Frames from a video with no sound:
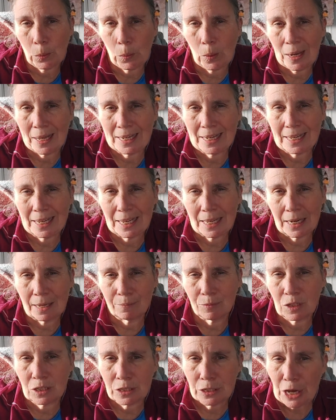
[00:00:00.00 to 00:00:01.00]
one, and
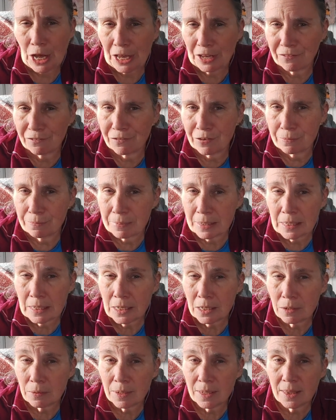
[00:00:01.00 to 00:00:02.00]
I'm just not
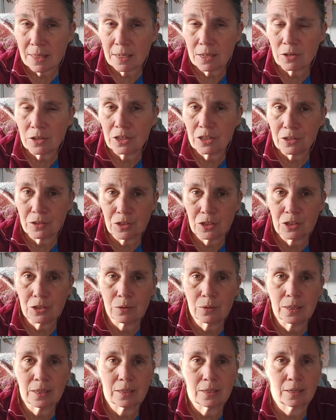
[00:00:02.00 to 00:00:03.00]
familiar with it or used
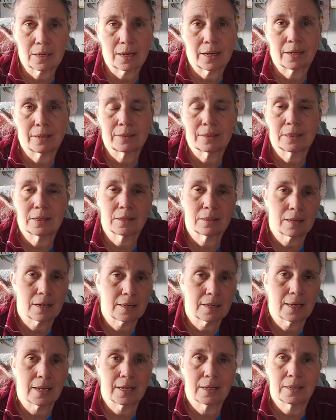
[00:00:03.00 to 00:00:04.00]
to it. And I did a
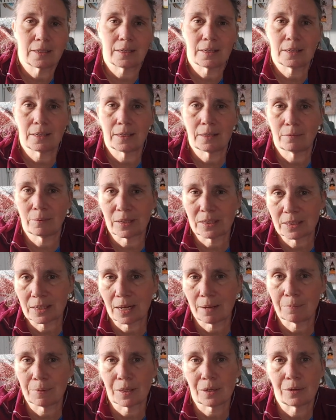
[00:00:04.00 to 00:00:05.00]
lot of editing, went to
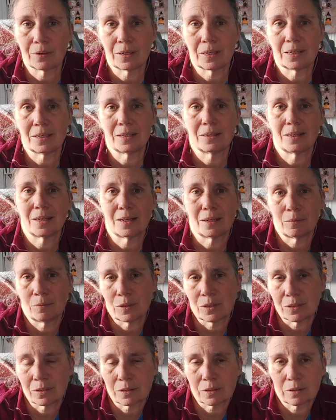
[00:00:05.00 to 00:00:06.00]
upload it, and then it
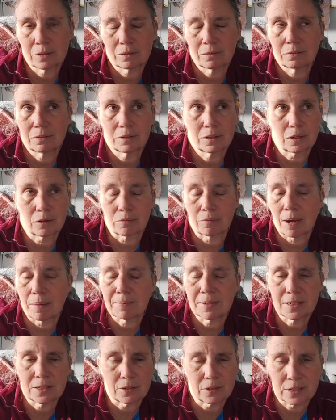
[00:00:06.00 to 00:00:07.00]
was
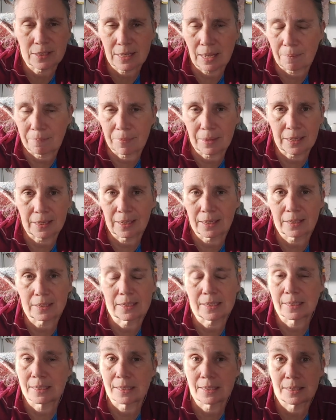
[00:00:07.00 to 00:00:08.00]
corrupted or something. It
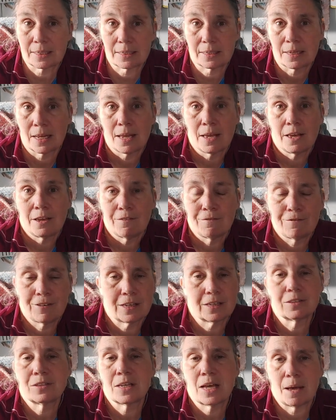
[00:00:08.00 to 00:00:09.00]
just
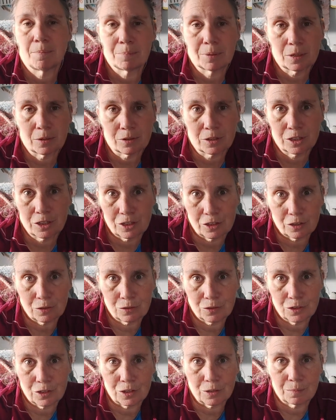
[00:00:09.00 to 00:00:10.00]
failed to upload to
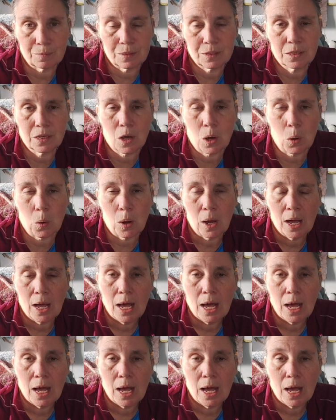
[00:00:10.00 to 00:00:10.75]
YouTube. So